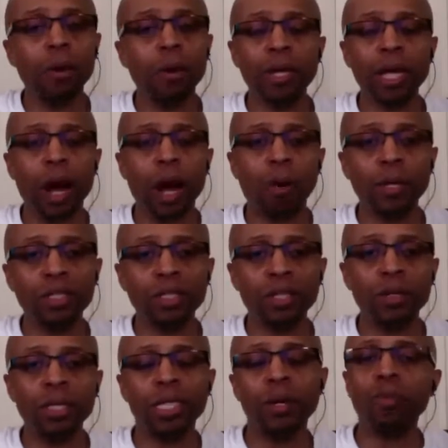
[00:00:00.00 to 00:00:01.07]
but we always
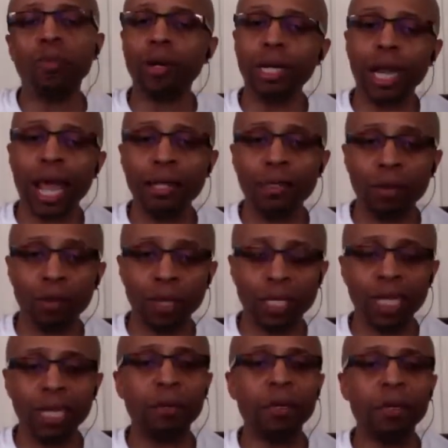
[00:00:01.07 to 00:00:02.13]
do, and then we're glad that
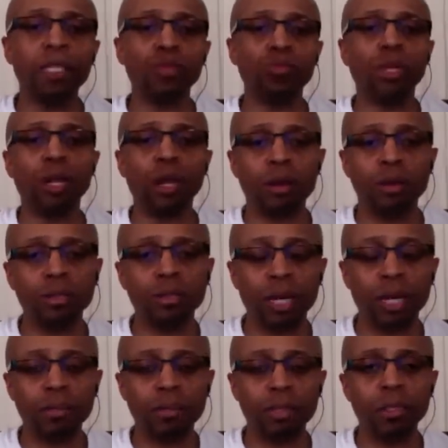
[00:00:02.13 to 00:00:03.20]
we did because we learned
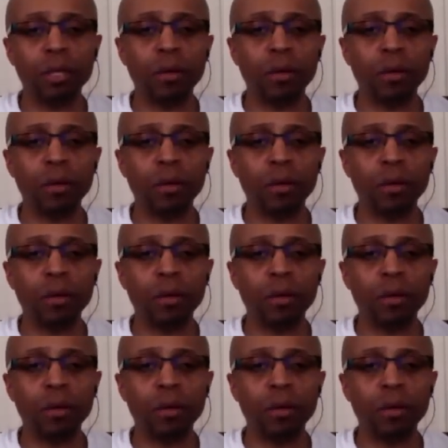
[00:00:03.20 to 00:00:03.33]
something.